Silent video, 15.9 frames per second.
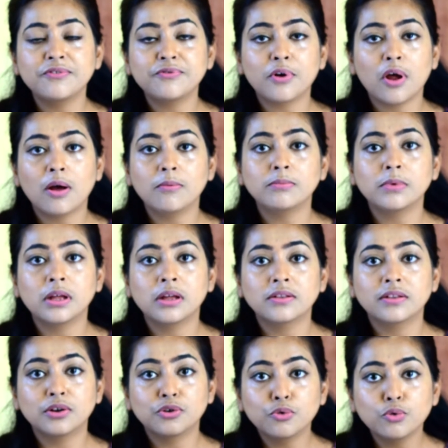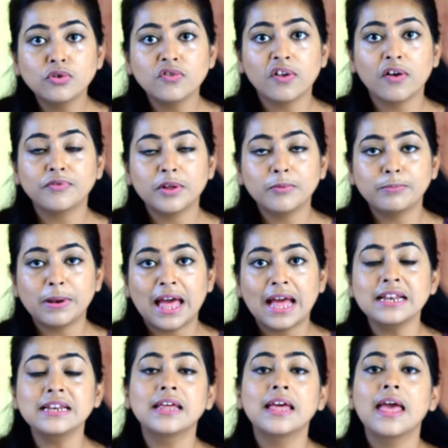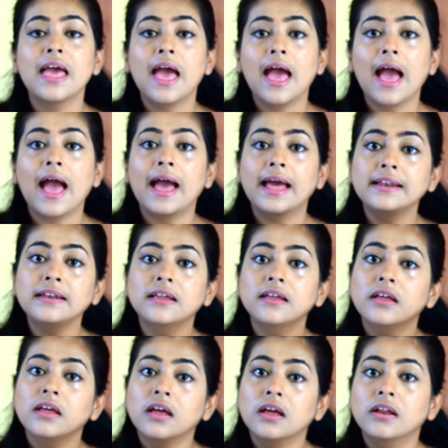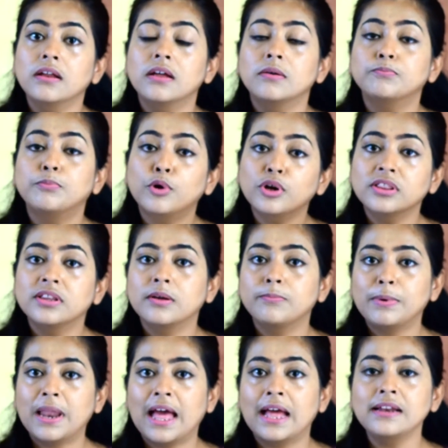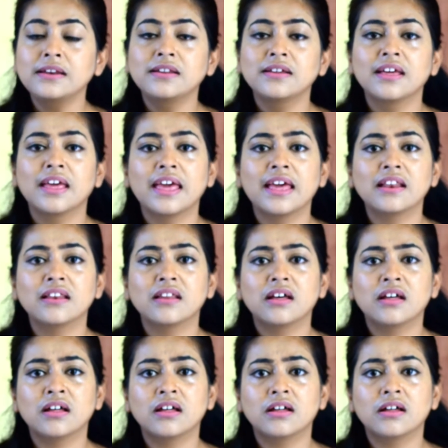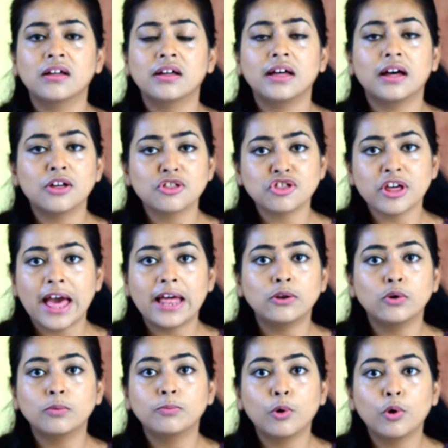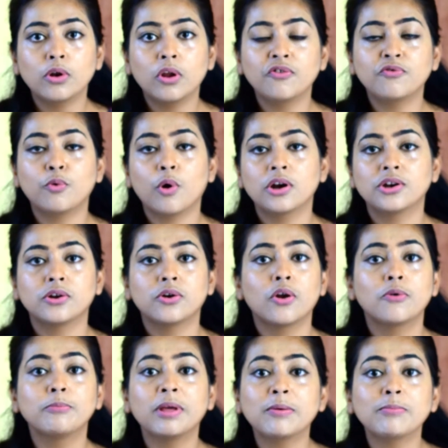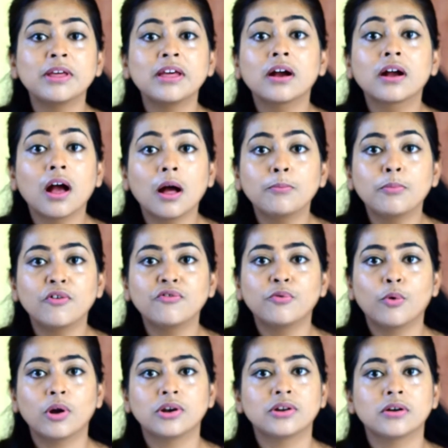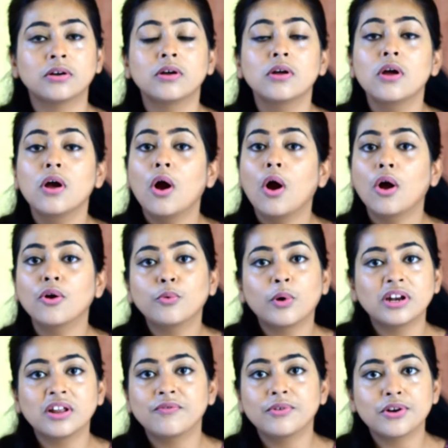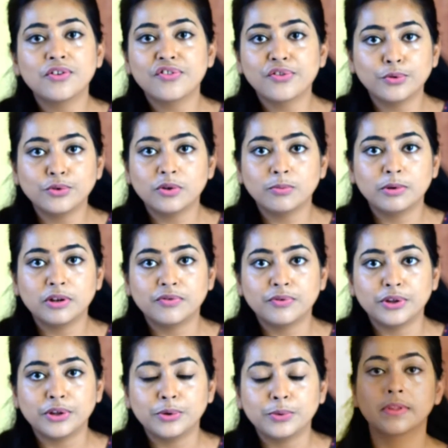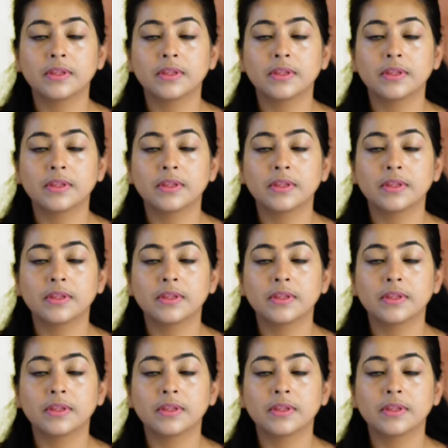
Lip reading: from the roots of the plant and put the plant in a shallow bowl of water, or maybe a cup of water, or whatever is suitable for you.